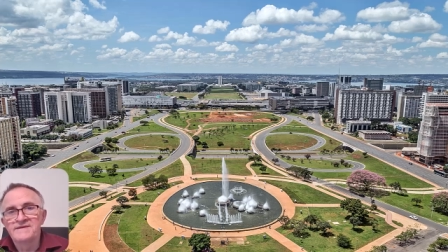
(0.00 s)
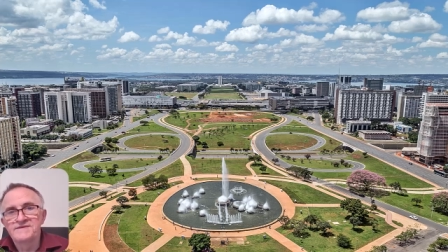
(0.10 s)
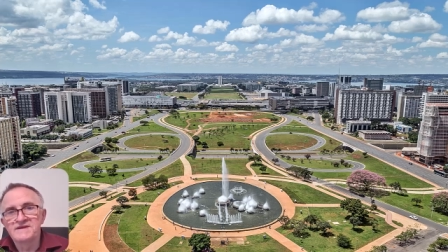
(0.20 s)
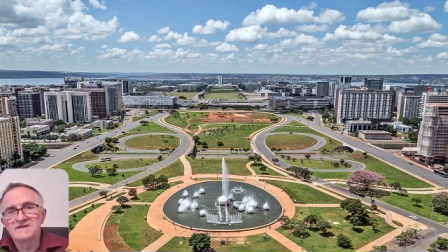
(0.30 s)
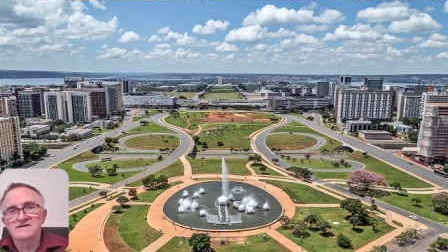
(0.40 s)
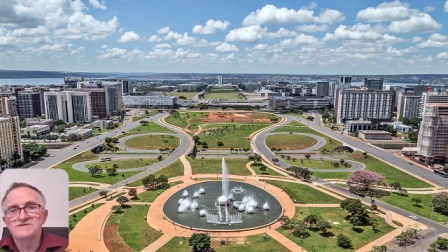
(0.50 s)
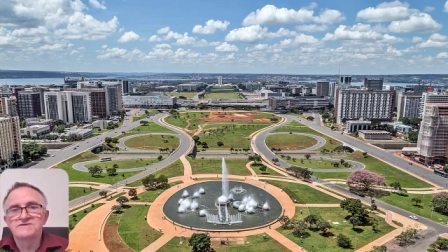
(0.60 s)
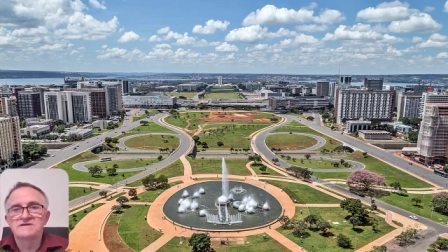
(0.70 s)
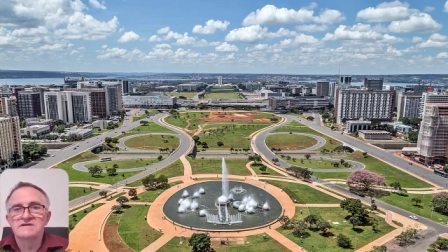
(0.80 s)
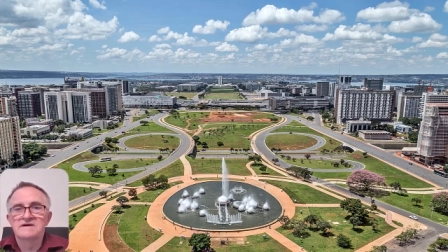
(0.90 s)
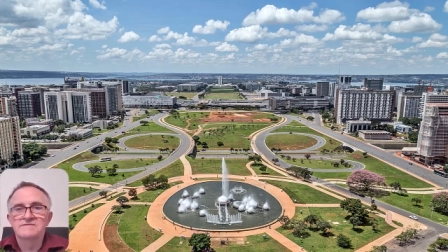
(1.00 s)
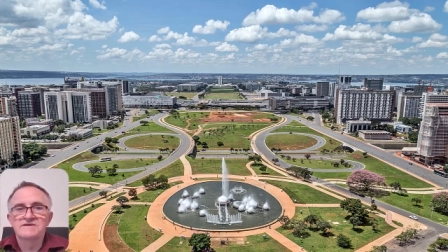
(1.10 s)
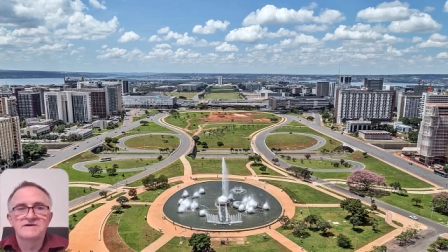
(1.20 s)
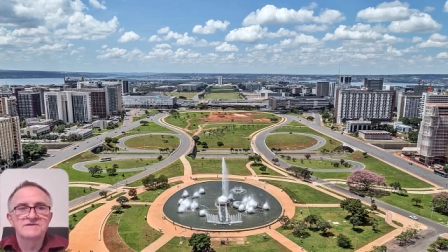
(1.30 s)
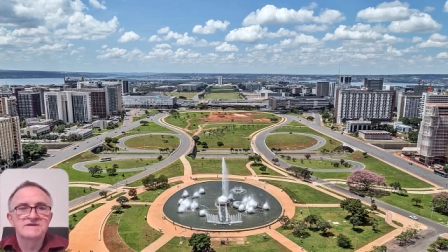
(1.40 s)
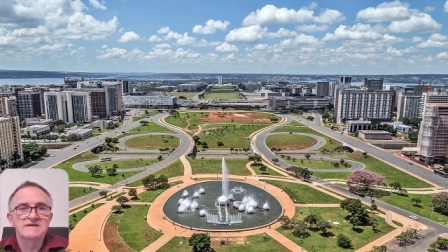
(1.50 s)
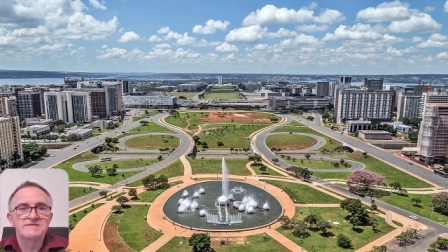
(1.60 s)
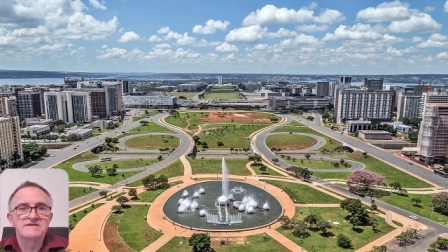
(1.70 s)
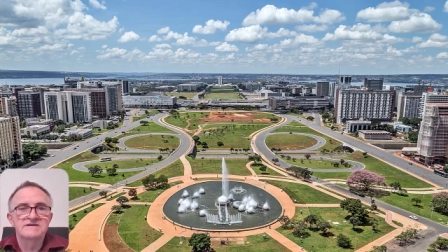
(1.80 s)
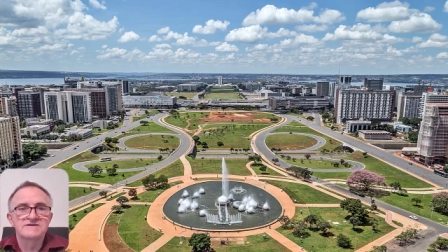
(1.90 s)
These countries, along with other
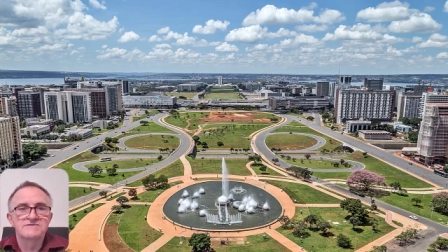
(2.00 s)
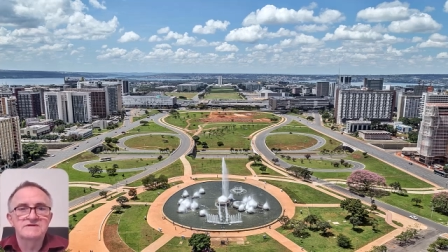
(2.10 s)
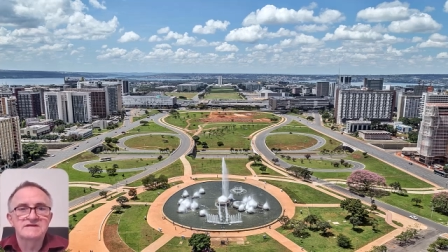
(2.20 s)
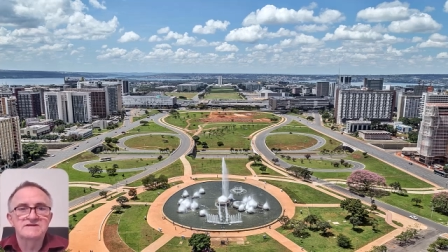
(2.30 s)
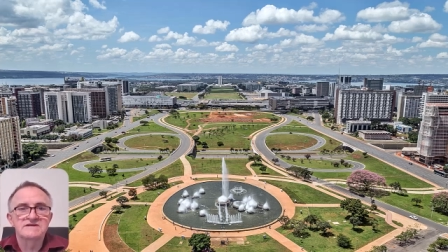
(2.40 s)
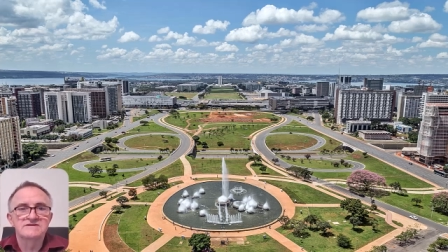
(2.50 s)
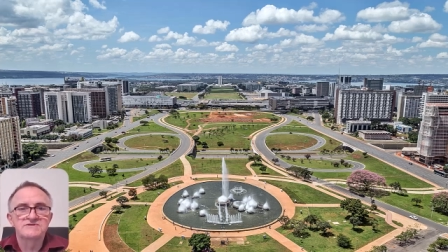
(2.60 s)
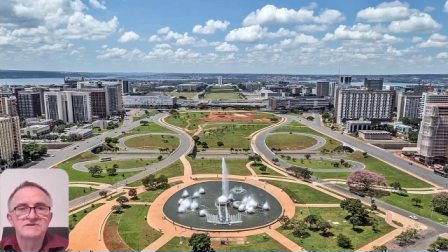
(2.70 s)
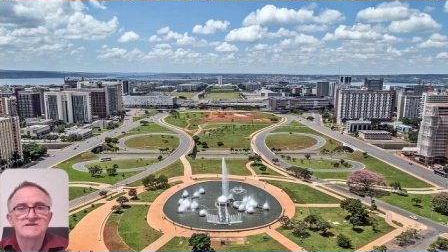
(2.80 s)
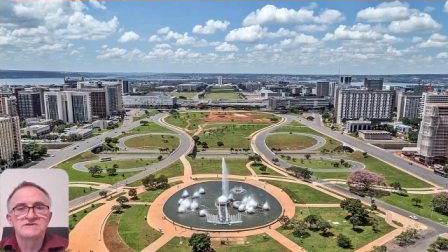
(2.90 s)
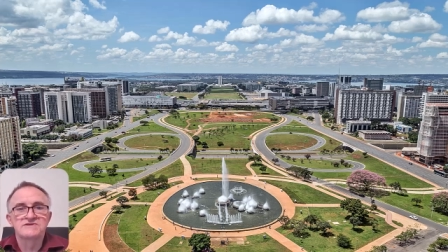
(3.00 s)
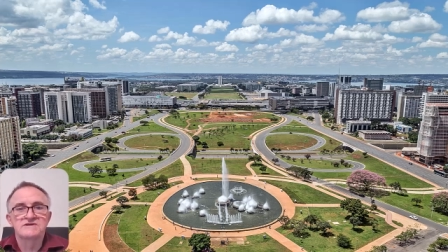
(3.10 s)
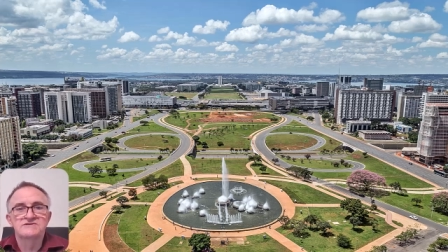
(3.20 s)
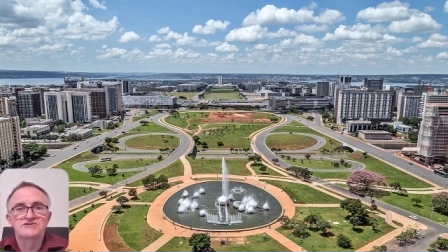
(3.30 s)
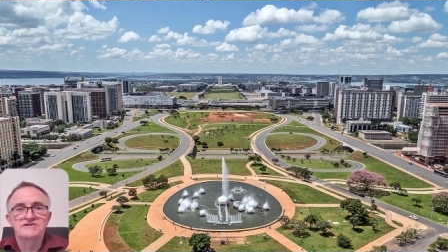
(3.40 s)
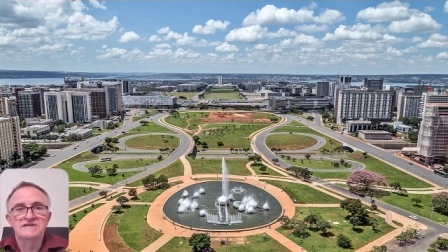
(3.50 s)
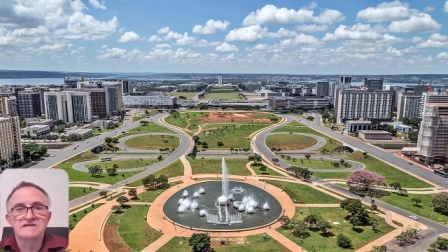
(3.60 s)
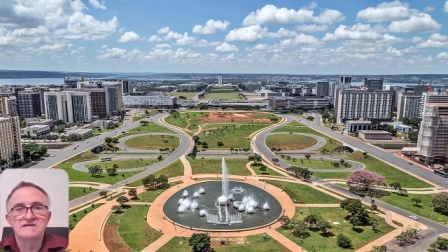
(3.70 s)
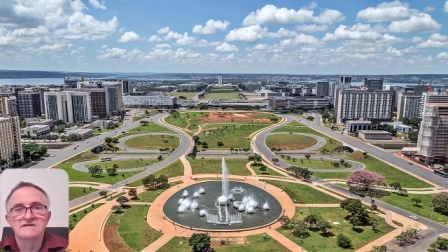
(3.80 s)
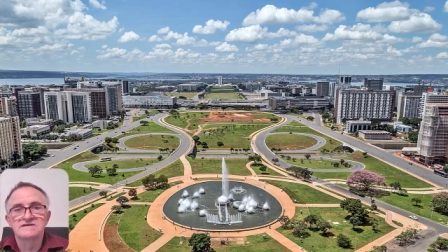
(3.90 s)
semi-industrialized countries such as
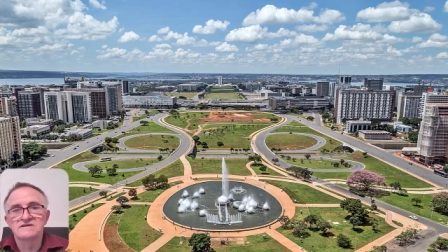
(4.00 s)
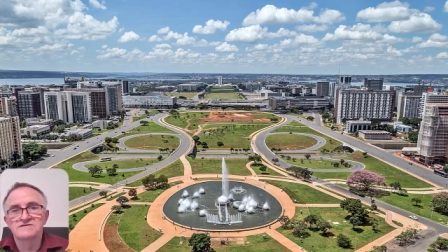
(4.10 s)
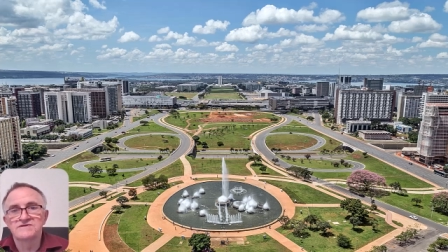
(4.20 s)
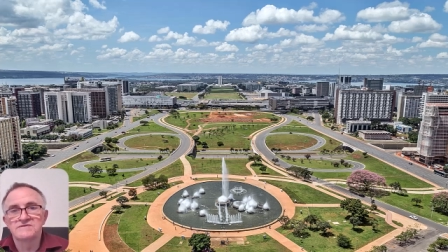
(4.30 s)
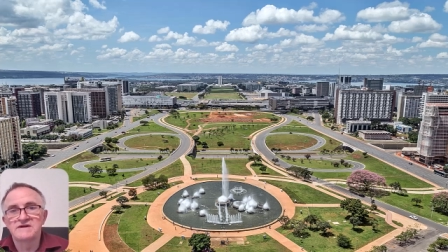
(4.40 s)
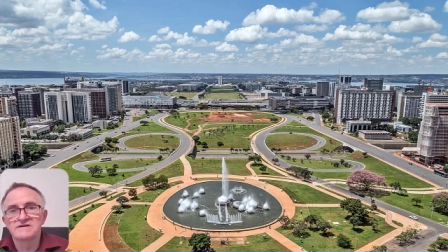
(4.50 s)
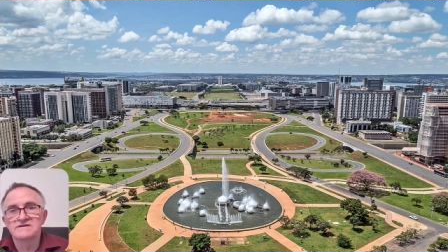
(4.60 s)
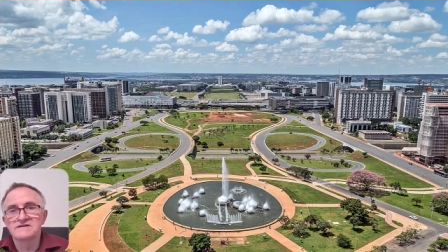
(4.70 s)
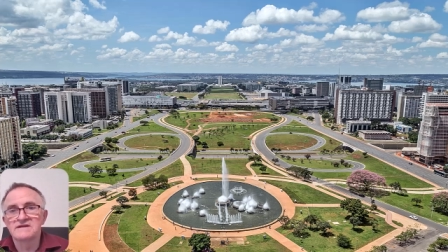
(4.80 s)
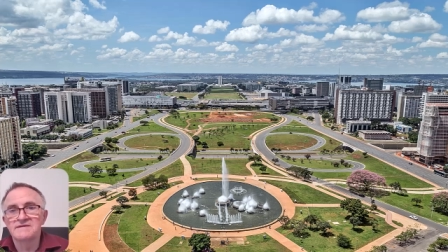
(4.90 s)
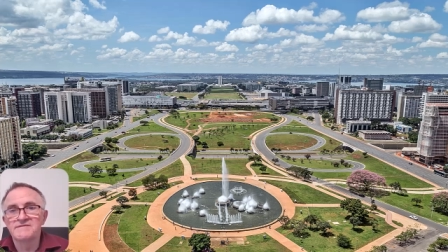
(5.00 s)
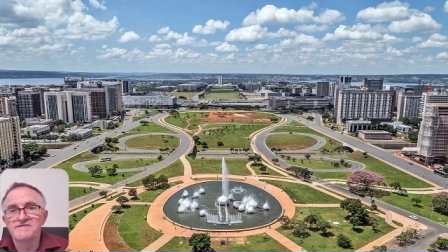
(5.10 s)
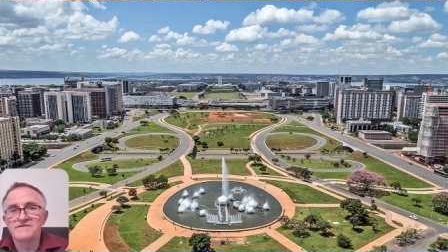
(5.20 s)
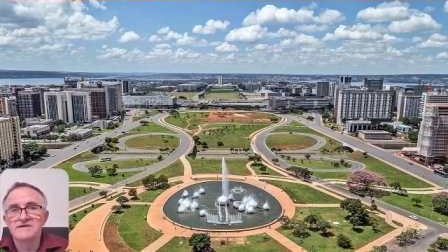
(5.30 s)
Argentina and South Africa, to name